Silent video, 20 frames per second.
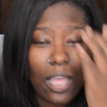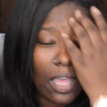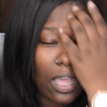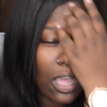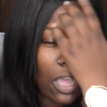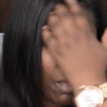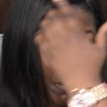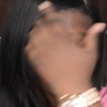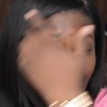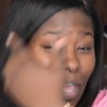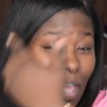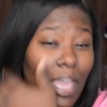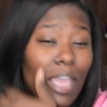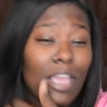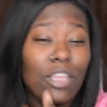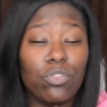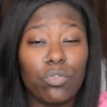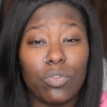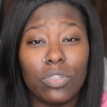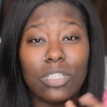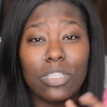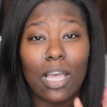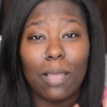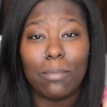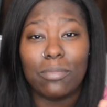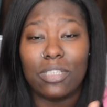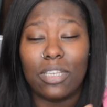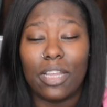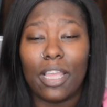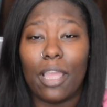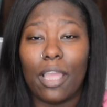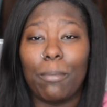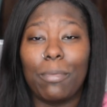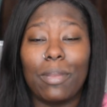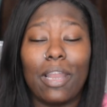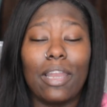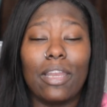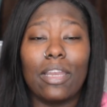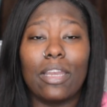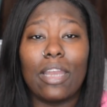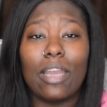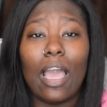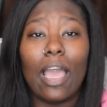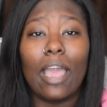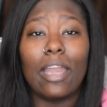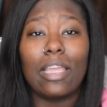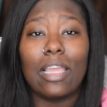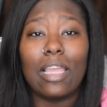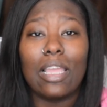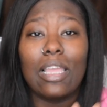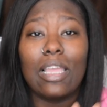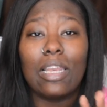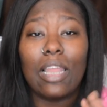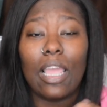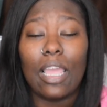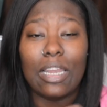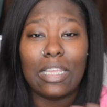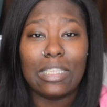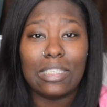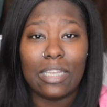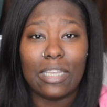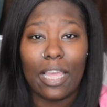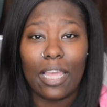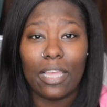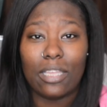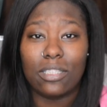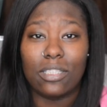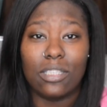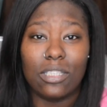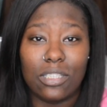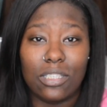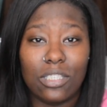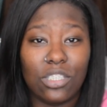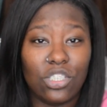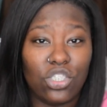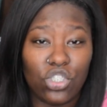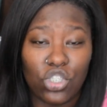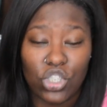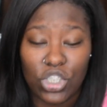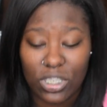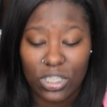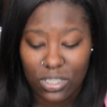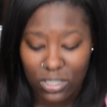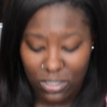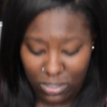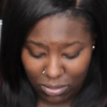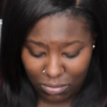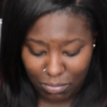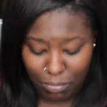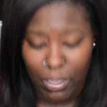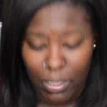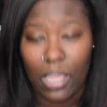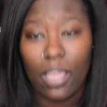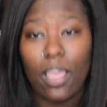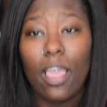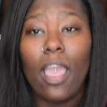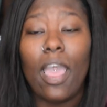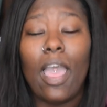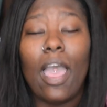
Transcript: Um, I ate three times a day, but I did not eat any snacks. This is just me.